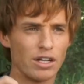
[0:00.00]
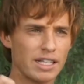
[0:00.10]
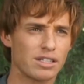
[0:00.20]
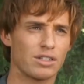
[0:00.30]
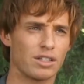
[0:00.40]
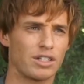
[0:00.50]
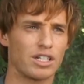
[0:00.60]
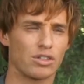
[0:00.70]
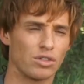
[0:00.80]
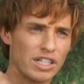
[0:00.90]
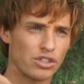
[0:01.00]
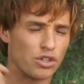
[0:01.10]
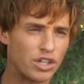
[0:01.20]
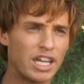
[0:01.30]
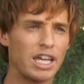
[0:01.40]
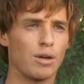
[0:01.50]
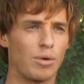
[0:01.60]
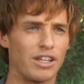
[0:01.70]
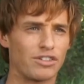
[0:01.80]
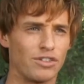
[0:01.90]
listen to the chisel, listen, you can hear
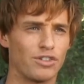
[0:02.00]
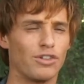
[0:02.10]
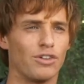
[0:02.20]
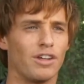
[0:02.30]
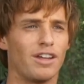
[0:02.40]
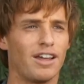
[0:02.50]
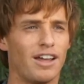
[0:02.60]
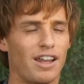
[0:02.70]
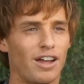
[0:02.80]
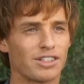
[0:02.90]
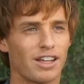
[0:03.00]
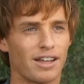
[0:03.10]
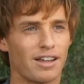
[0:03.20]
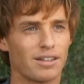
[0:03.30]
when it's in tune. And I was like,